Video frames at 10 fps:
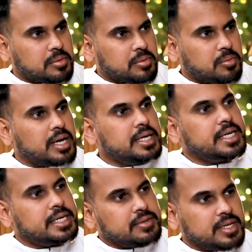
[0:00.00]

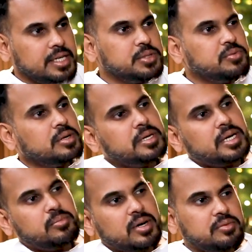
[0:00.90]
qualitatively you will
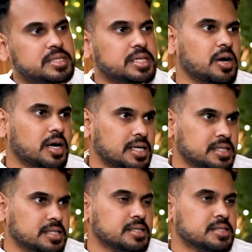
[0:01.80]
become one with the God.
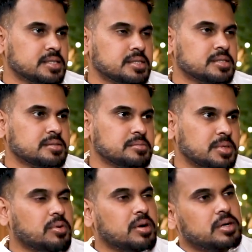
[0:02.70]
One with God.
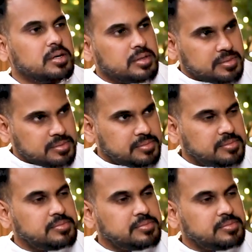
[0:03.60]
Because now it's all over.